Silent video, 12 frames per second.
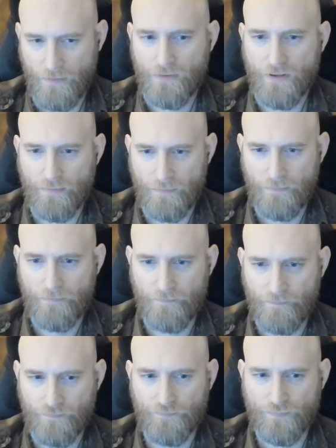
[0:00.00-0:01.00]
Okay.
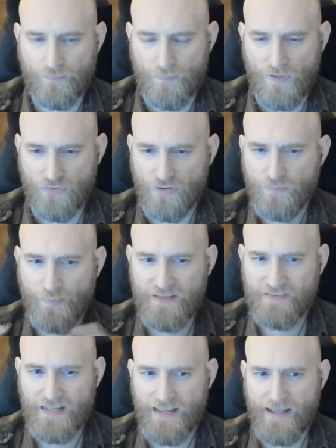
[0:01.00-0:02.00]
So it's
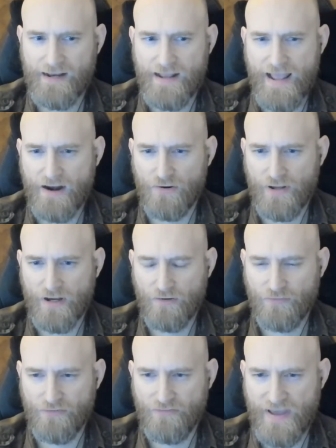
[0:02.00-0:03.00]
basically an area
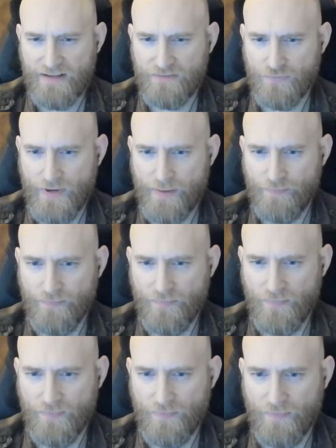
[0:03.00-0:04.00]
of effect
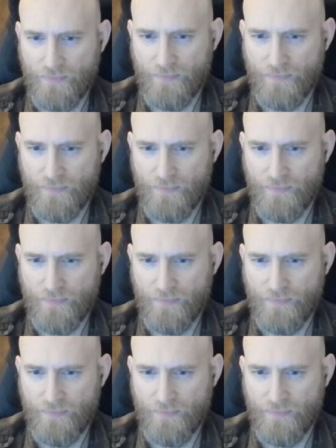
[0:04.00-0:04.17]
weapon.